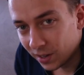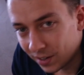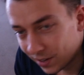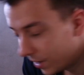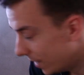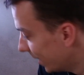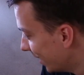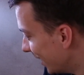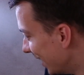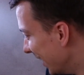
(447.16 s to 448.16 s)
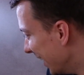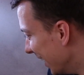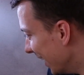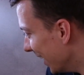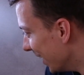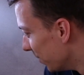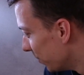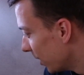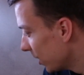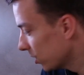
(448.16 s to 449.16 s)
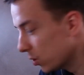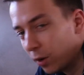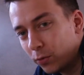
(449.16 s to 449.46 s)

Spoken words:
so